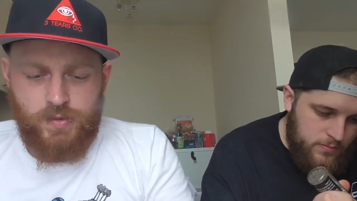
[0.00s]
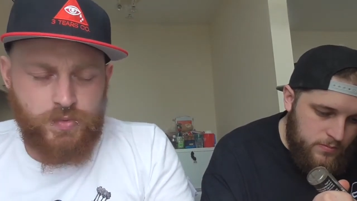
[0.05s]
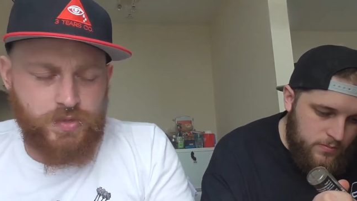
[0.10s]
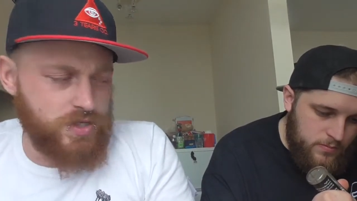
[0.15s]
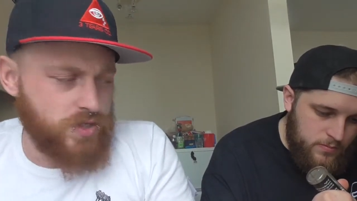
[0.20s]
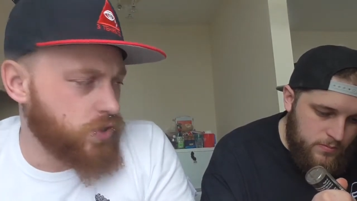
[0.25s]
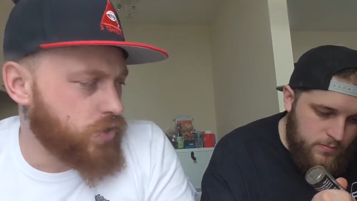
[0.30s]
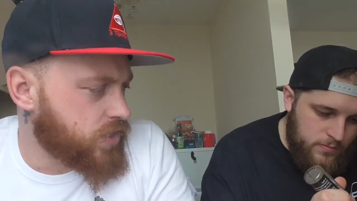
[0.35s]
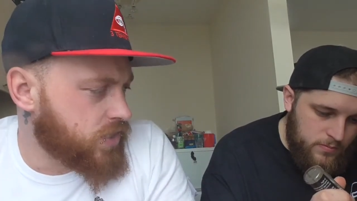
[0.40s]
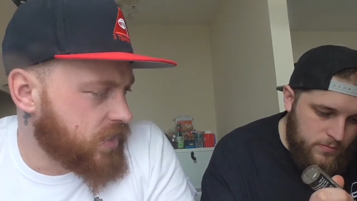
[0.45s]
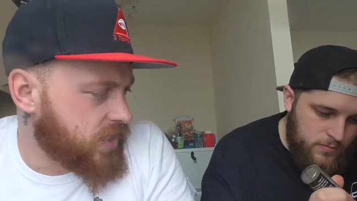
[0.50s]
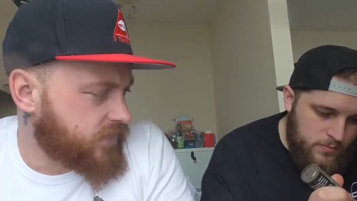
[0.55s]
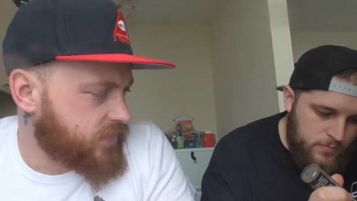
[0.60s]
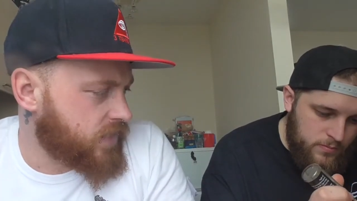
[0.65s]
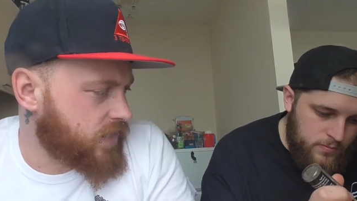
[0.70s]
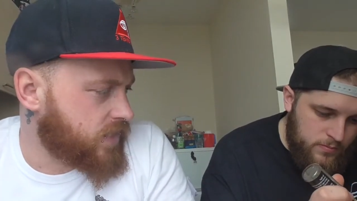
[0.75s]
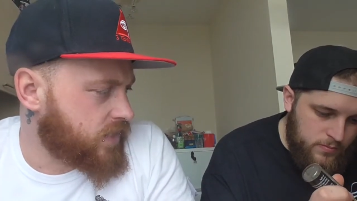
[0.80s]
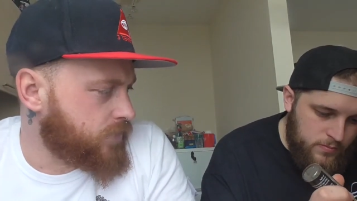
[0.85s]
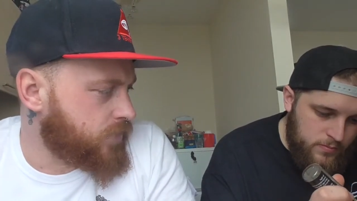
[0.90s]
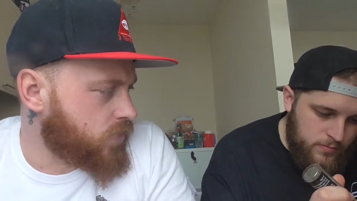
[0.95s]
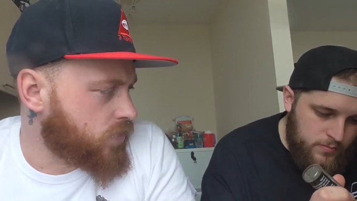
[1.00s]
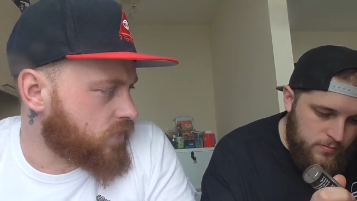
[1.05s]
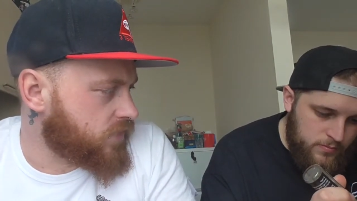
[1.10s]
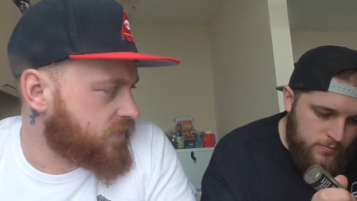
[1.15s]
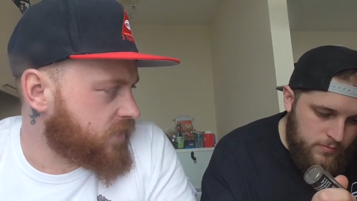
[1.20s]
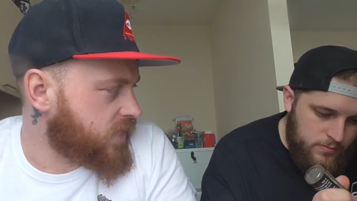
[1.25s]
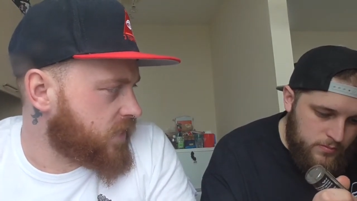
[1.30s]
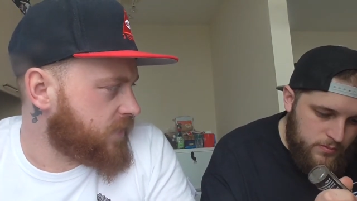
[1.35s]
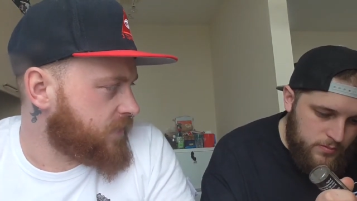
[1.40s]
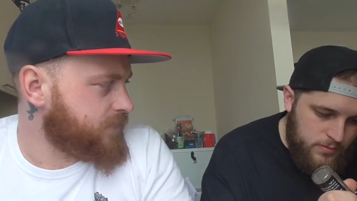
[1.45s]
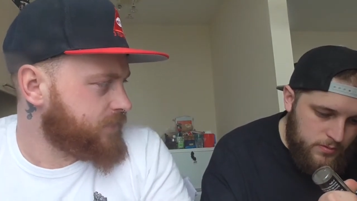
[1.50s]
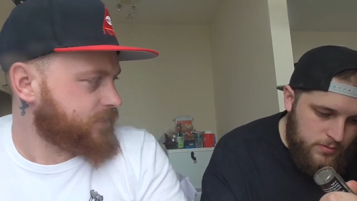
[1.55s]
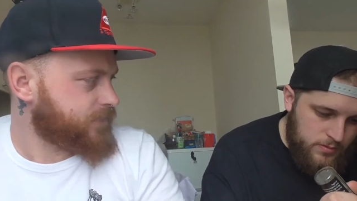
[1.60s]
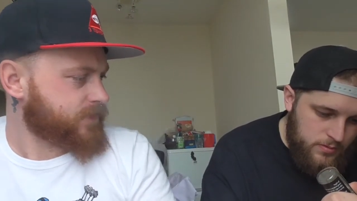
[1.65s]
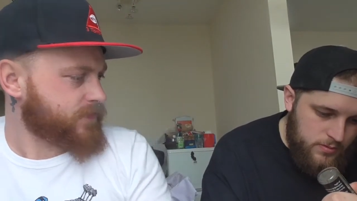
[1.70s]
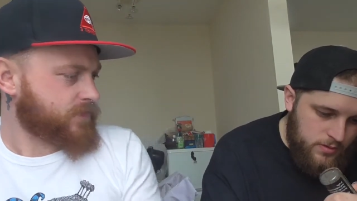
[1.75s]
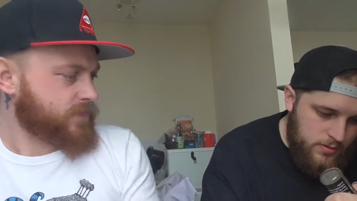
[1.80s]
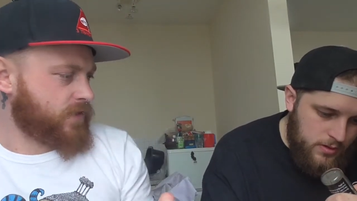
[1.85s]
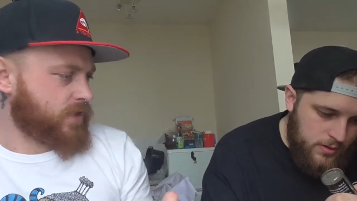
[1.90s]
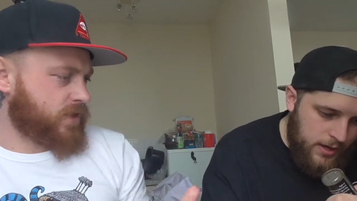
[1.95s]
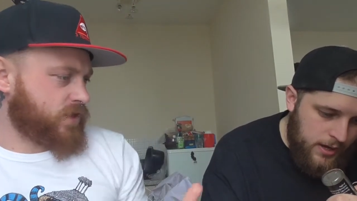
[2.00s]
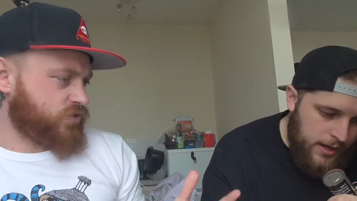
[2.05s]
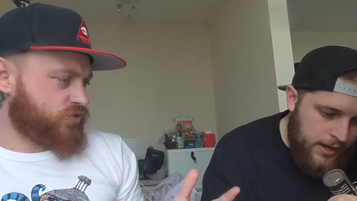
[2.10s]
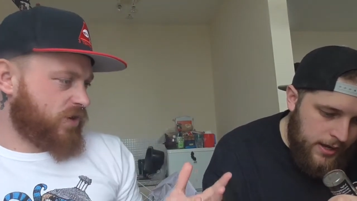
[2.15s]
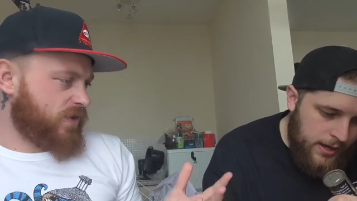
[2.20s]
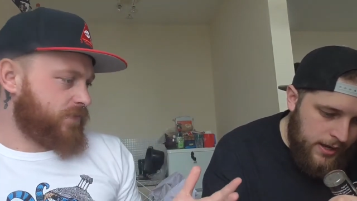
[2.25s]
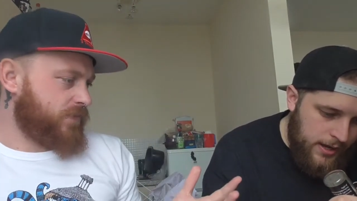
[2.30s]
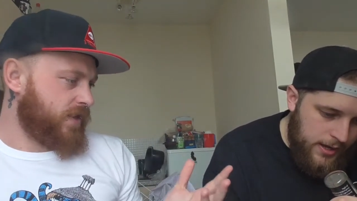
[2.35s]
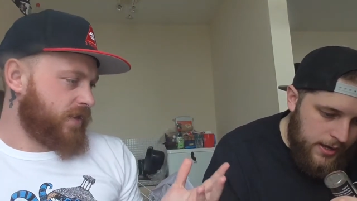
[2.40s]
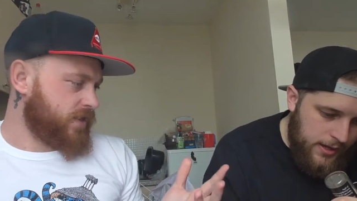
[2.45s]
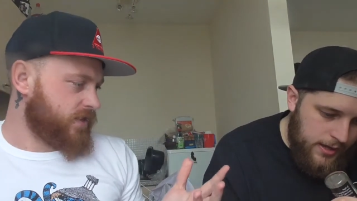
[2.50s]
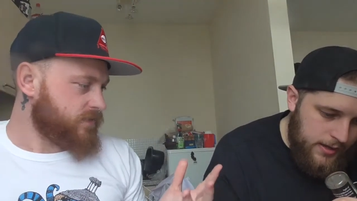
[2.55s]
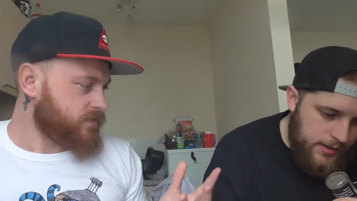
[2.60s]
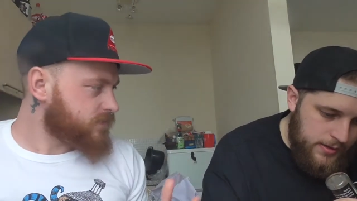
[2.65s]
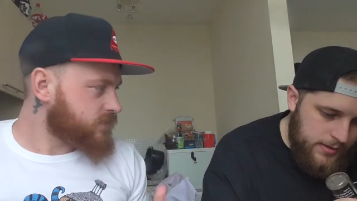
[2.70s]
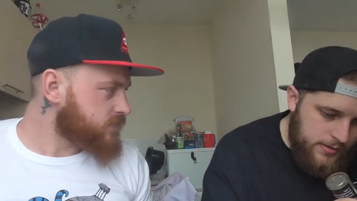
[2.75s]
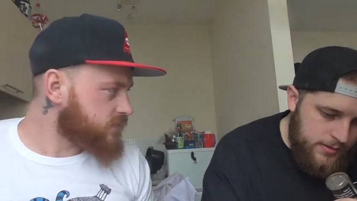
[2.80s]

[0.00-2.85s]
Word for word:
Speaker 1: we, you can give it a more of a like a dripping